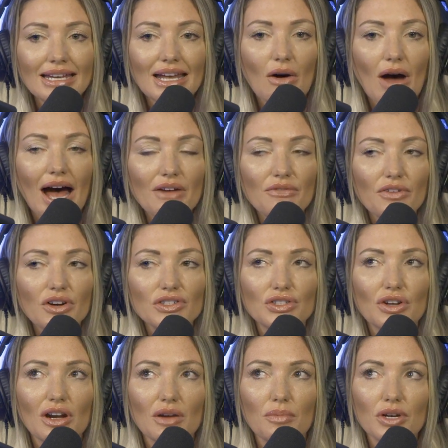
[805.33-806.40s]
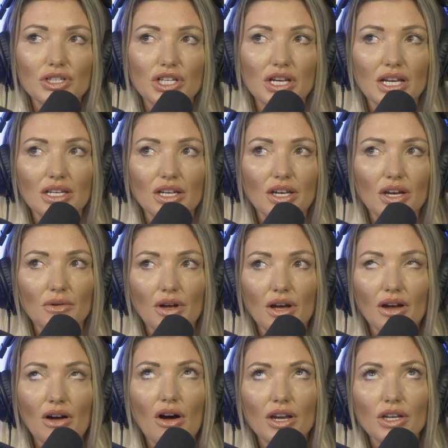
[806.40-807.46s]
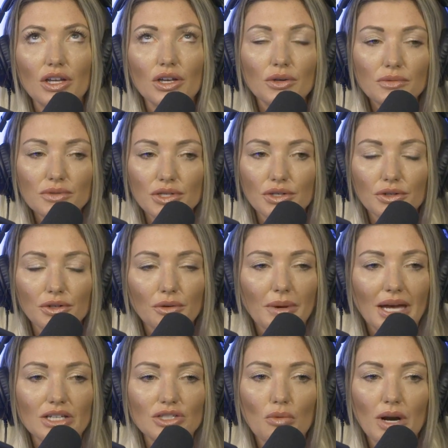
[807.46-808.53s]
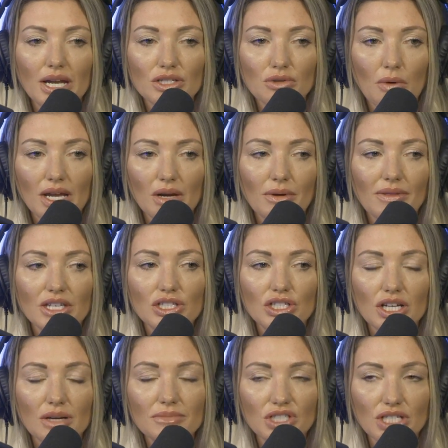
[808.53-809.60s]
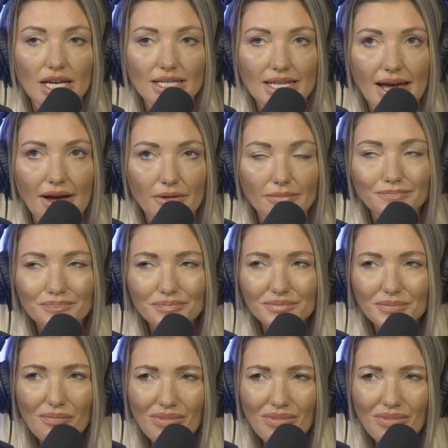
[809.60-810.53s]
Now, I first started pushing into yoga on YouTube in 2020 when the gym shut down.